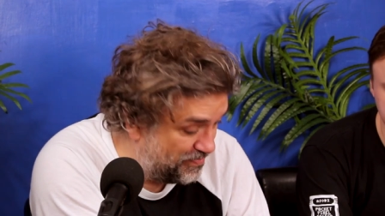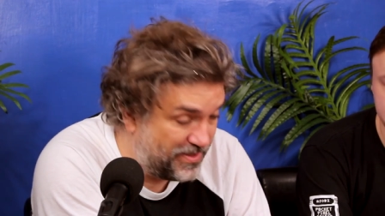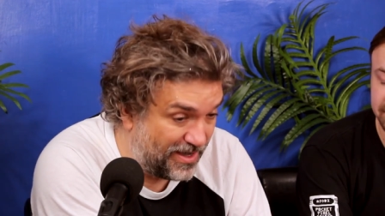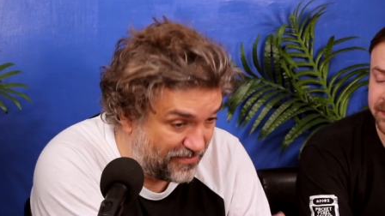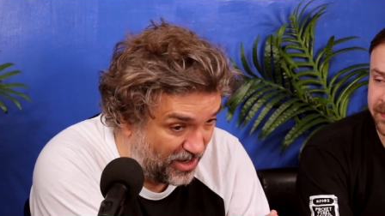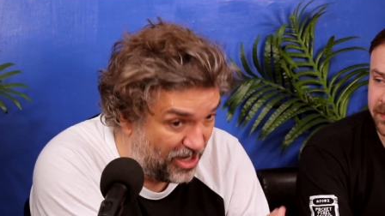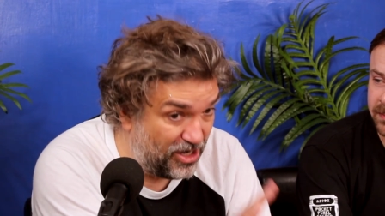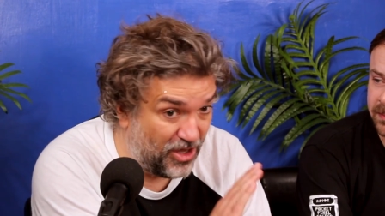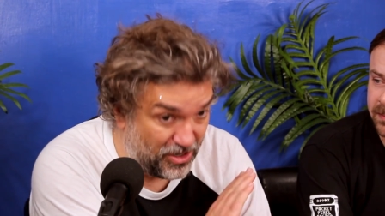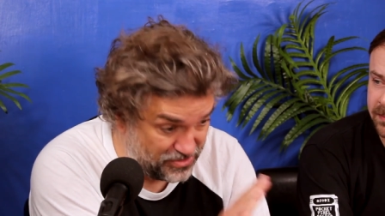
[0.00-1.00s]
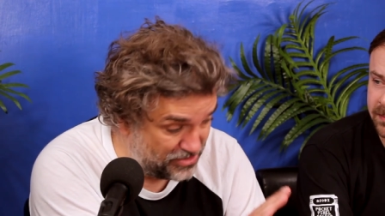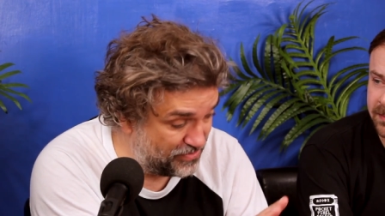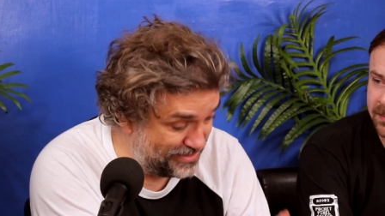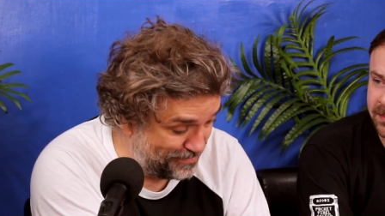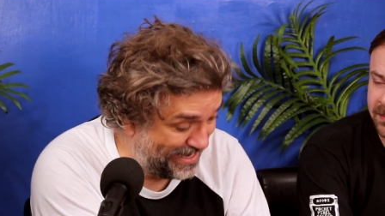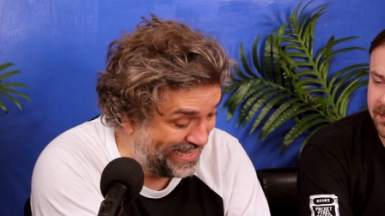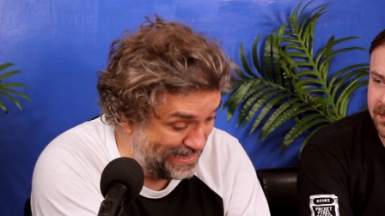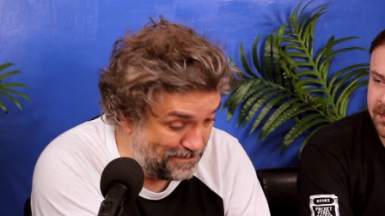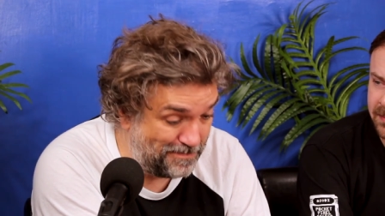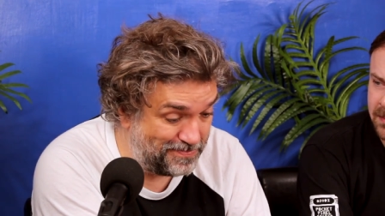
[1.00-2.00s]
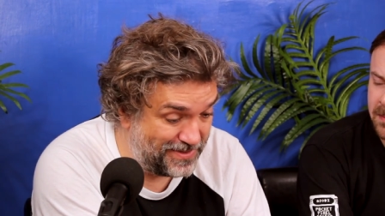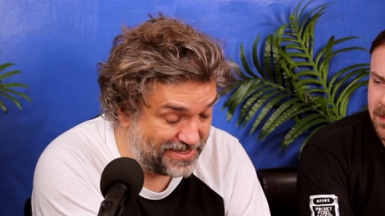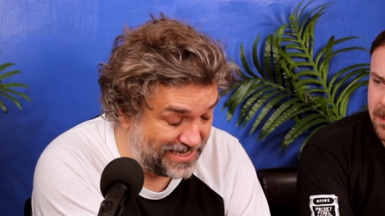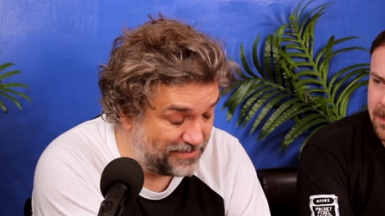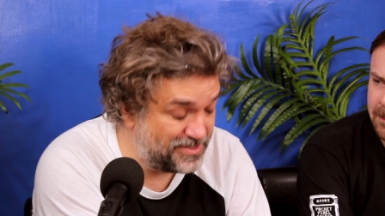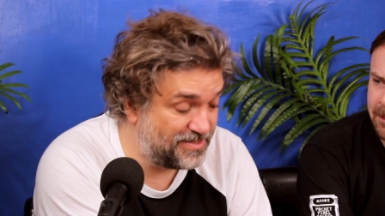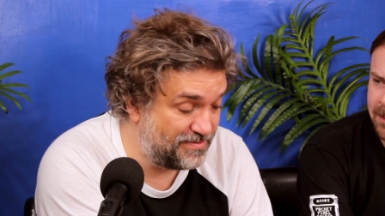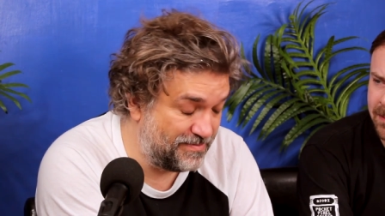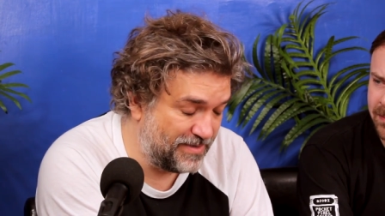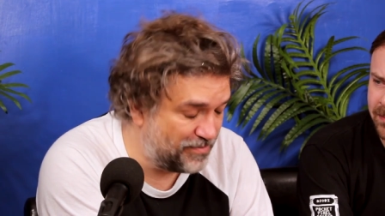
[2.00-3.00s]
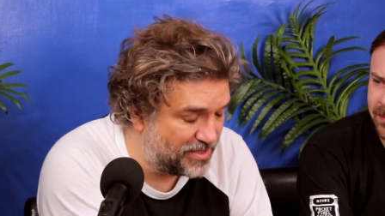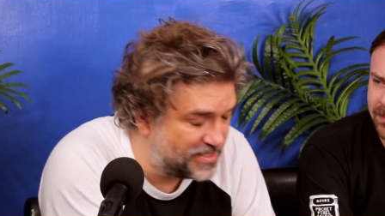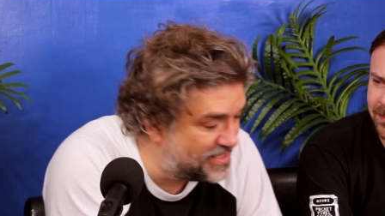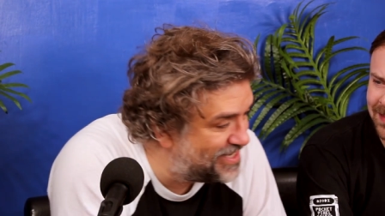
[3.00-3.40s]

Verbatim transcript: Um, I've got a lot of stories about him. His name was. I'm not going to say.